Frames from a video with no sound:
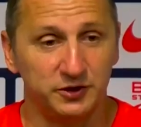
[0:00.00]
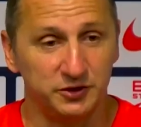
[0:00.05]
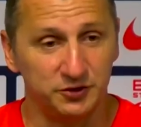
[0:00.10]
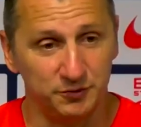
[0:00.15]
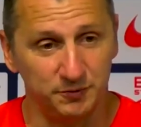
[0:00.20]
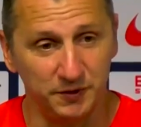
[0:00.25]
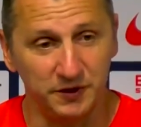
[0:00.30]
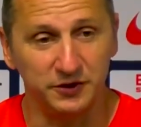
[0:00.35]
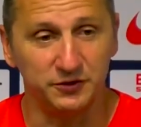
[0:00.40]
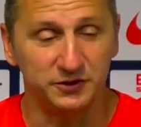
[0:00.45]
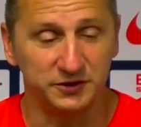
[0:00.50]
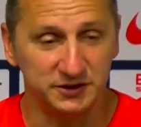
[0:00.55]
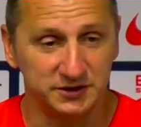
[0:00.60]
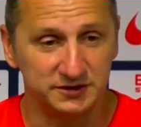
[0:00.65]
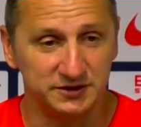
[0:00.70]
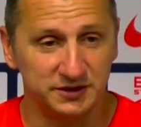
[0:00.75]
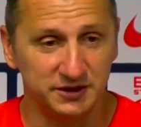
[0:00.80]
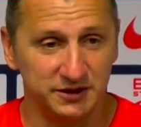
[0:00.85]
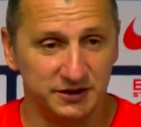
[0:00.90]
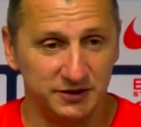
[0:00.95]
to play on
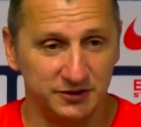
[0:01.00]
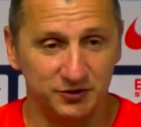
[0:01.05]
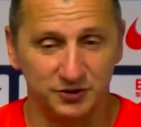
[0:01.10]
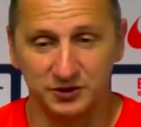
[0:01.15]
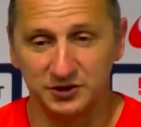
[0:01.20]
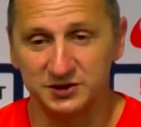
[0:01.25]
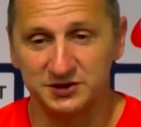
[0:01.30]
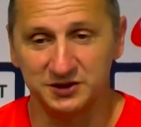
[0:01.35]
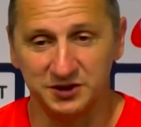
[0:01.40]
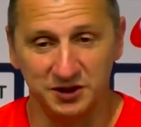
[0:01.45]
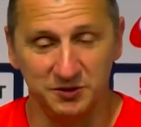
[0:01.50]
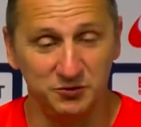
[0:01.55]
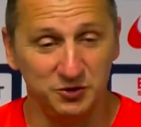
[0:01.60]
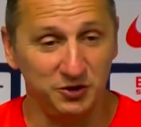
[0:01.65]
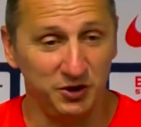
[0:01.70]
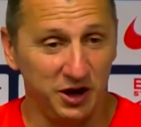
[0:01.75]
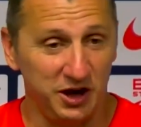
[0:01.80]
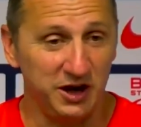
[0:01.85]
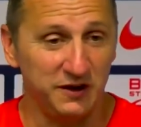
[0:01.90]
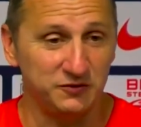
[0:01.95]
this uh, on this team,
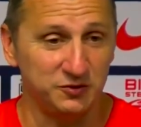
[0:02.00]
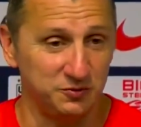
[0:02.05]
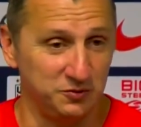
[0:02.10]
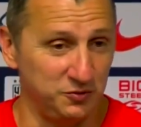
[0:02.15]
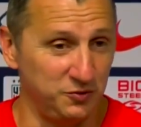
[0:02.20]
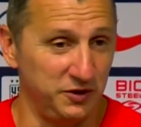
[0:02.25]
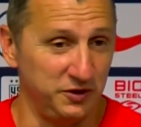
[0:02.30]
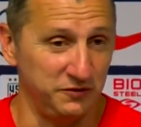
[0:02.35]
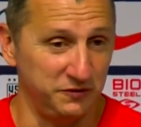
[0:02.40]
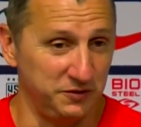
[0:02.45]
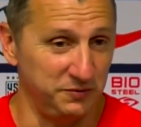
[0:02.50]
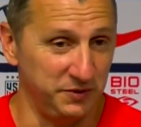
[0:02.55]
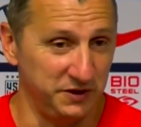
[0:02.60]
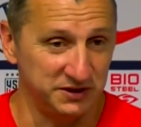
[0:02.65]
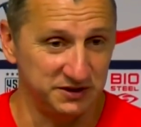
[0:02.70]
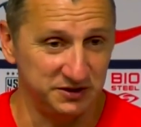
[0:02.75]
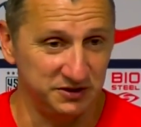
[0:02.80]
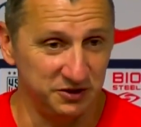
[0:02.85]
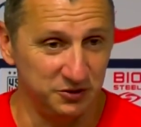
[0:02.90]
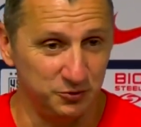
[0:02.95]
you have to be one of the
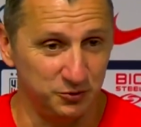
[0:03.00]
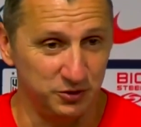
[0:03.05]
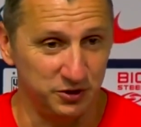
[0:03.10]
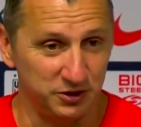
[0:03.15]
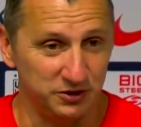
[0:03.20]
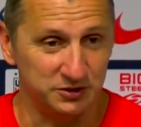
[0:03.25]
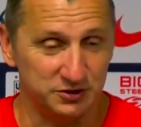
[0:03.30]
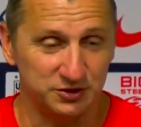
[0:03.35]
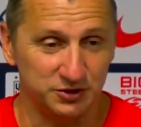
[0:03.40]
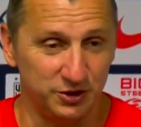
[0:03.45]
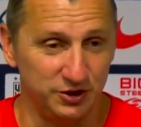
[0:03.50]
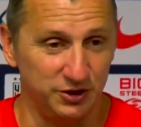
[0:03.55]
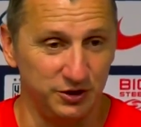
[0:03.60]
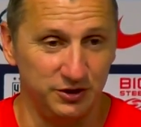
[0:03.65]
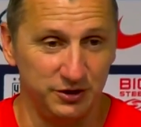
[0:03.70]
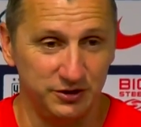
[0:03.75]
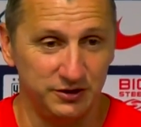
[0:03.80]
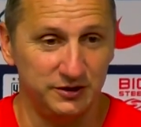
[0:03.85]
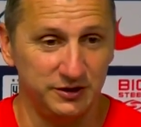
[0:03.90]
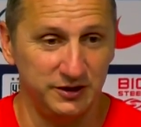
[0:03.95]
best in the world.
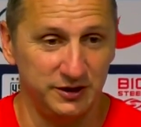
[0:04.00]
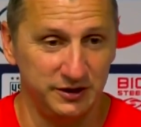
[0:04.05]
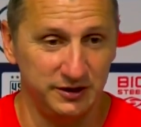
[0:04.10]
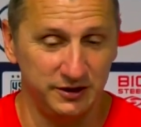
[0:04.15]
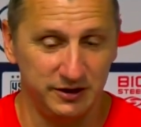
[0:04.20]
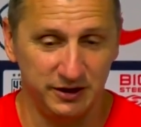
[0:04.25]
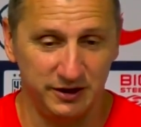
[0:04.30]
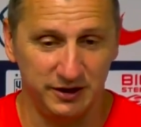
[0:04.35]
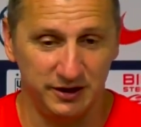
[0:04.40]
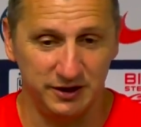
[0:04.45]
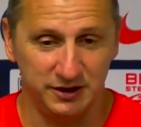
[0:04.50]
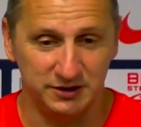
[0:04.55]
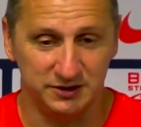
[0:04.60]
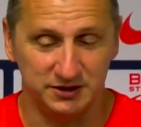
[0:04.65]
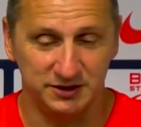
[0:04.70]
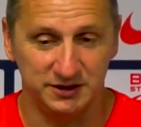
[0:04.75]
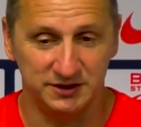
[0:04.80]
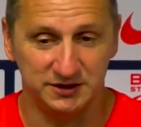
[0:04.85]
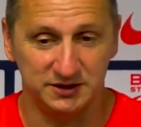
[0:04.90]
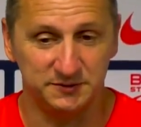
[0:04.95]
So the, uh,
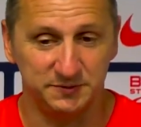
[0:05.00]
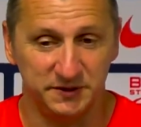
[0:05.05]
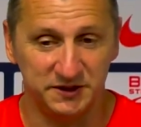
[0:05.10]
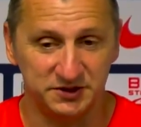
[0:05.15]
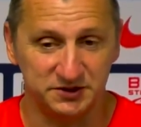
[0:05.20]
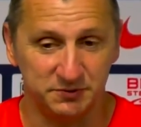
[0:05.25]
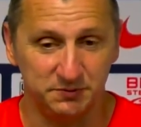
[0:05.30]
she's a special